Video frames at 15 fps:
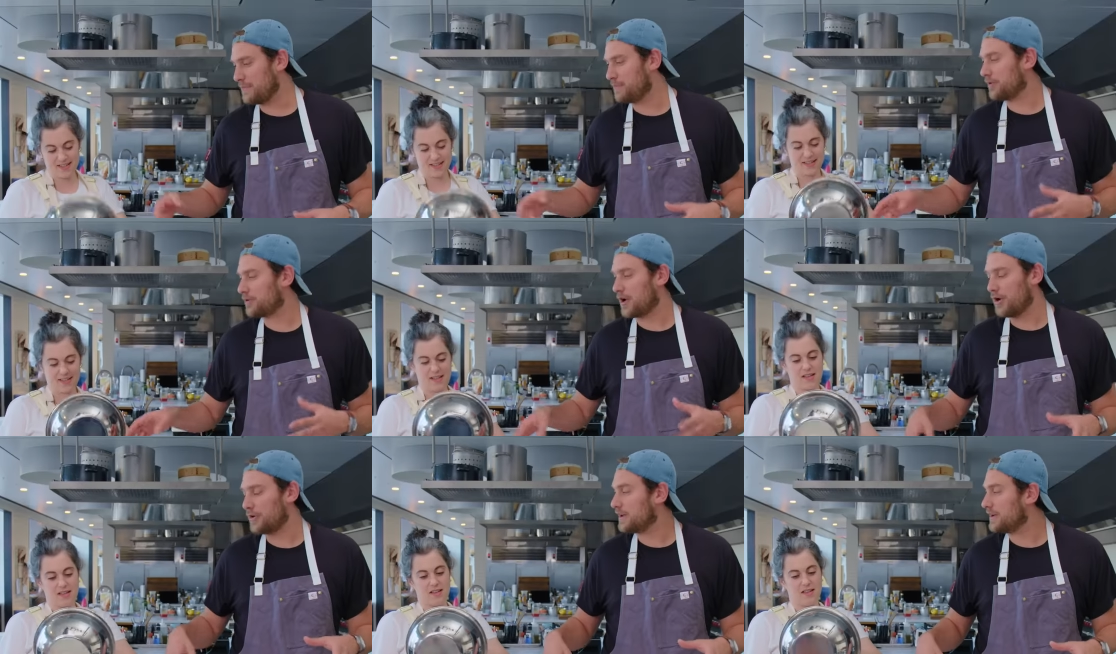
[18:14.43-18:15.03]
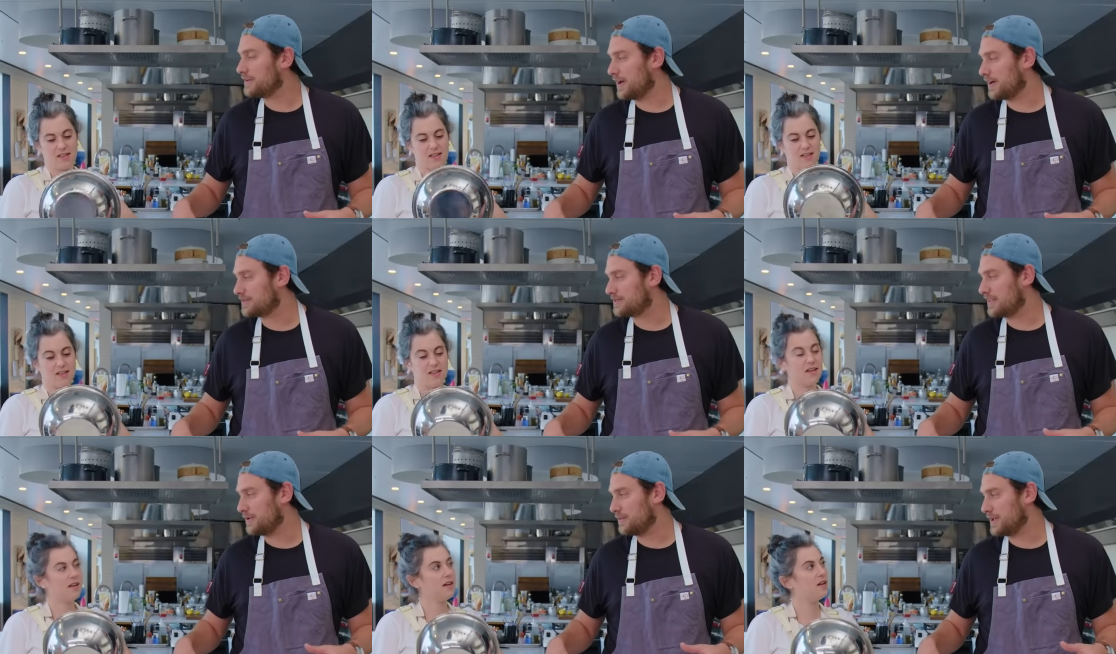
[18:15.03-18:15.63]
Speaker 1: maple coated
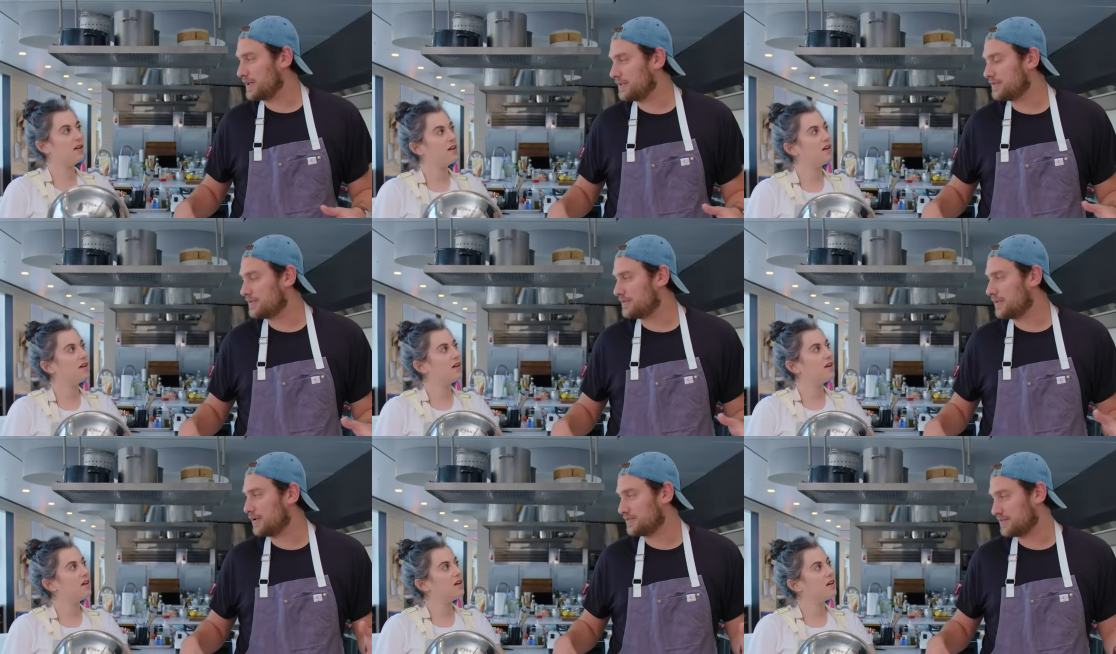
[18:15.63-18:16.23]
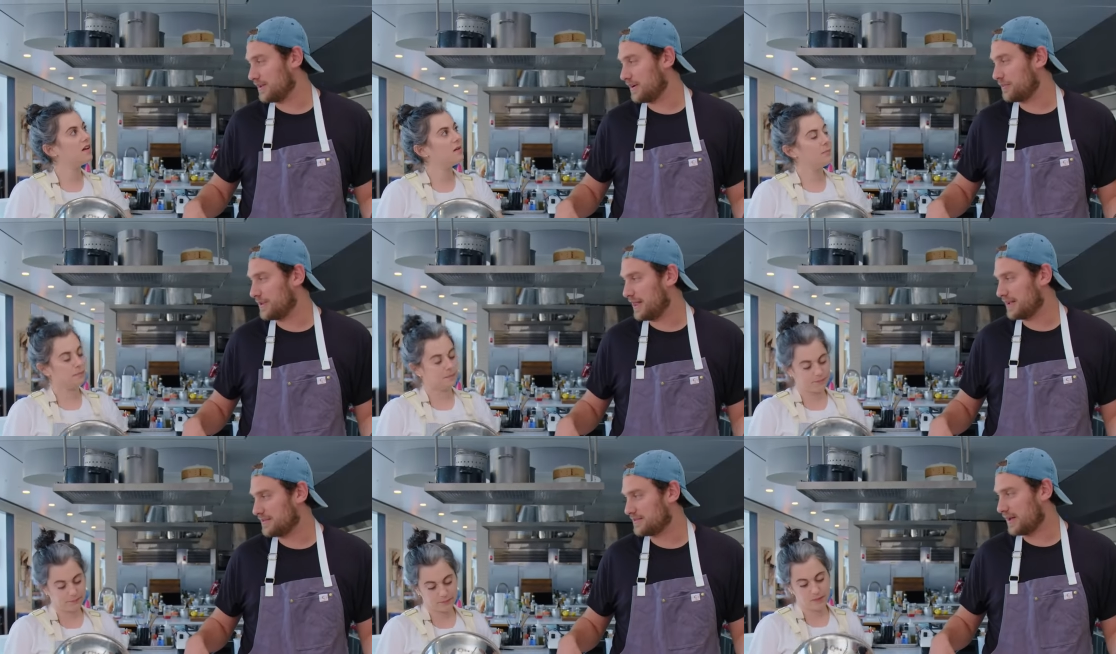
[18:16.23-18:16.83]
nuts that we toasted up
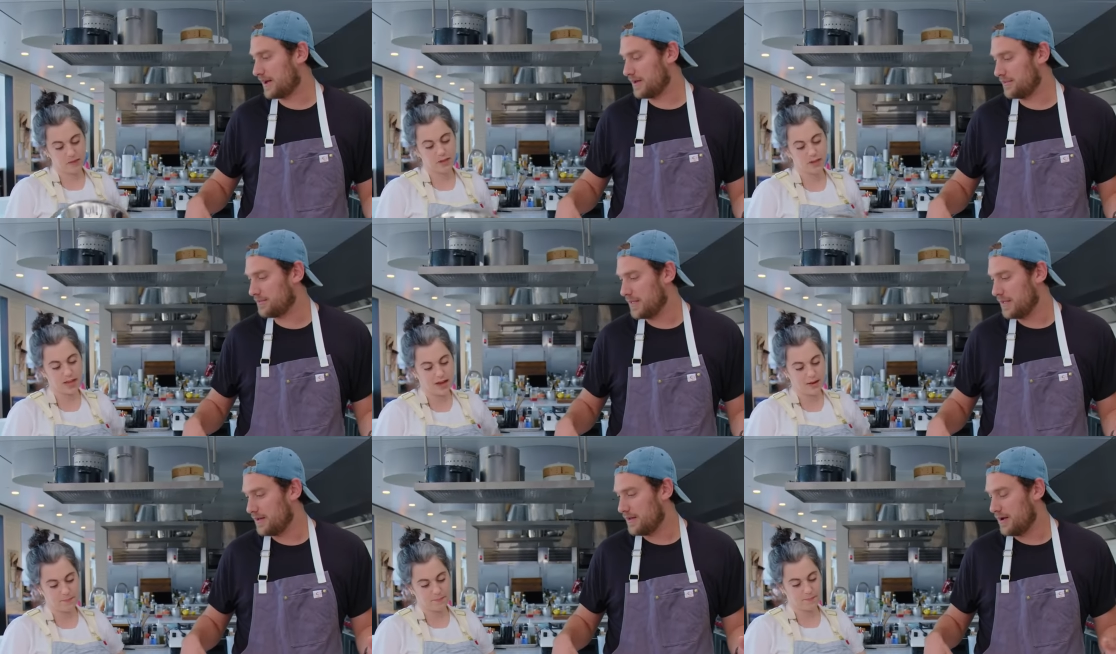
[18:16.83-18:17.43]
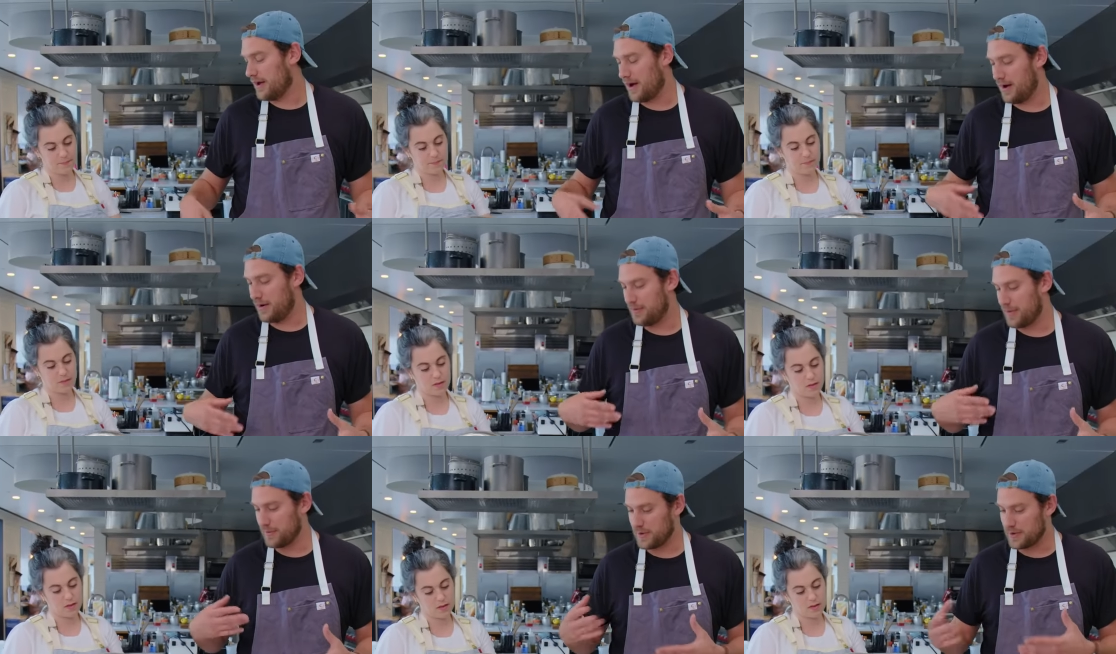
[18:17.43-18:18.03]
last time. Yeah.
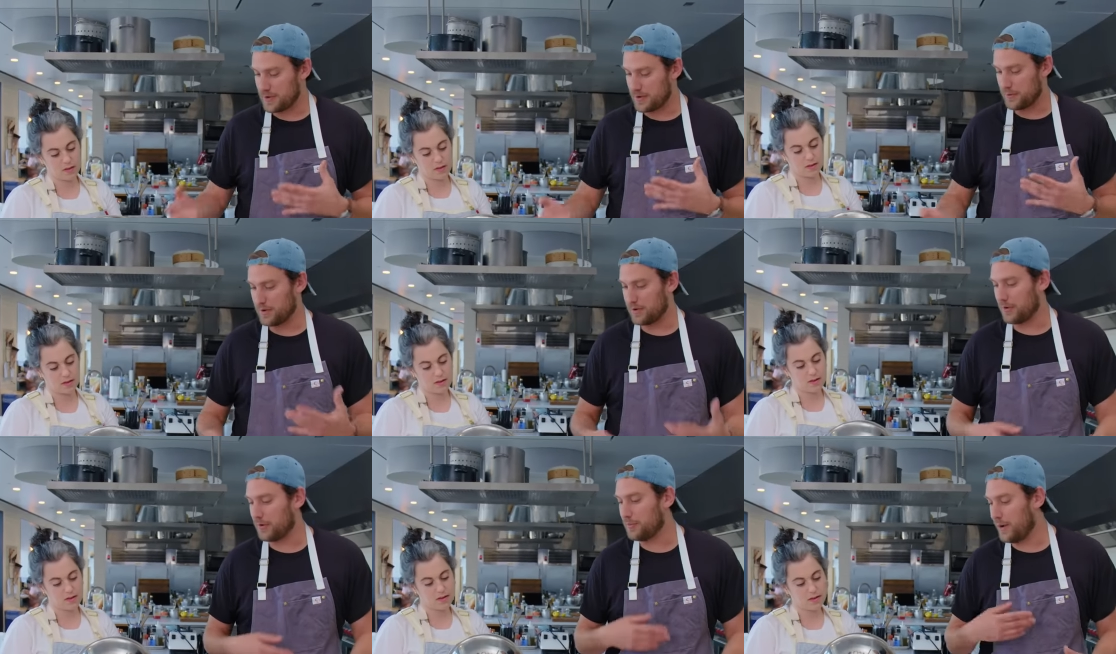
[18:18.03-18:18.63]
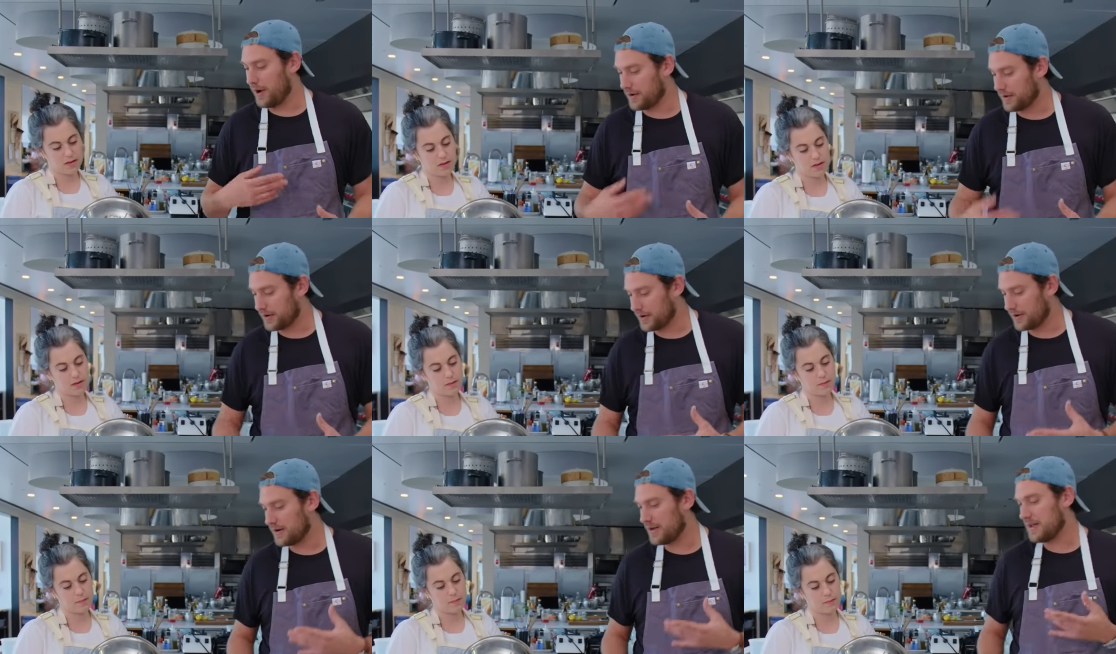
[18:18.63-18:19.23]
Um, and we, you know, with a little
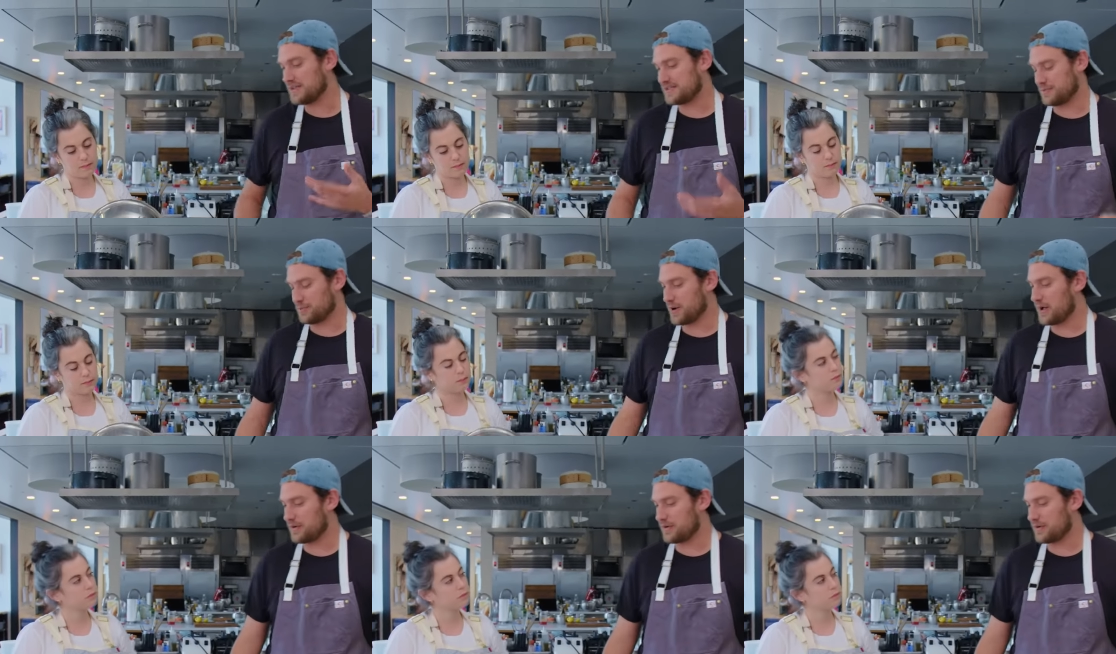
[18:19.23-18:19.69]
butter, some